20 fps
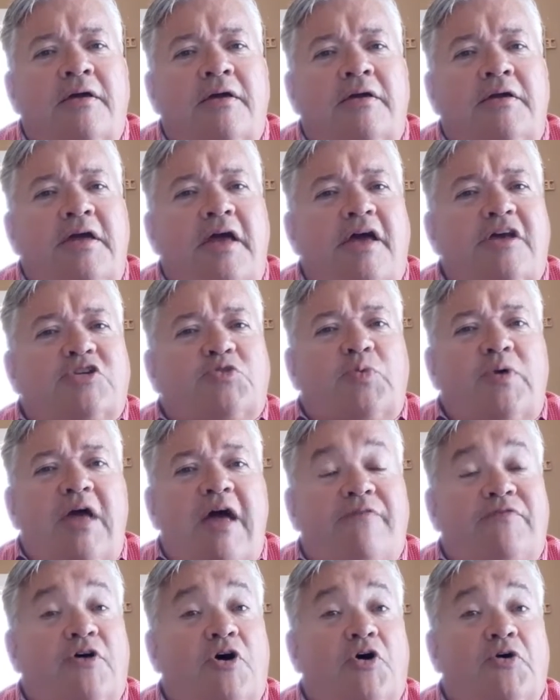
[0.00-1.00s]
Yes, we
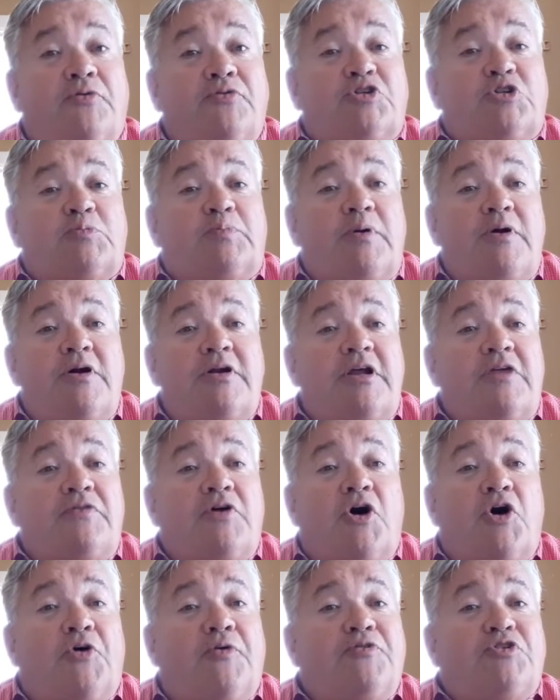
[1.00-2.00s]
have the Holy Spirit, and the
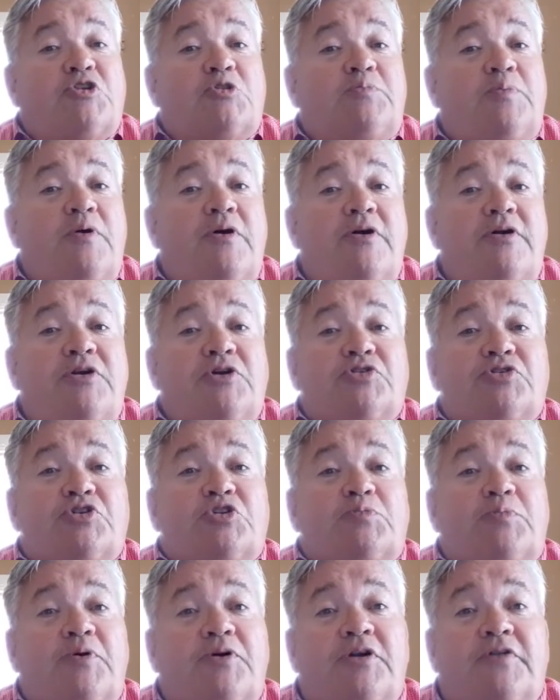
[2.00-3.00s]
Holy Spirit is the
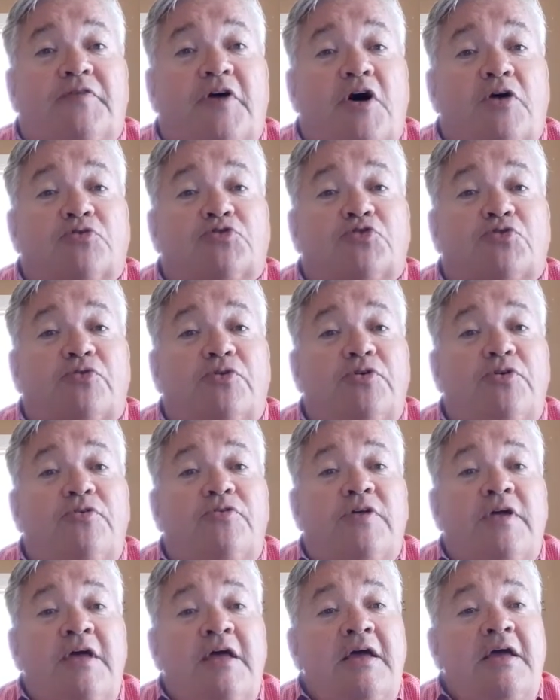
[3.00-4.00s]
Spirit of all truth.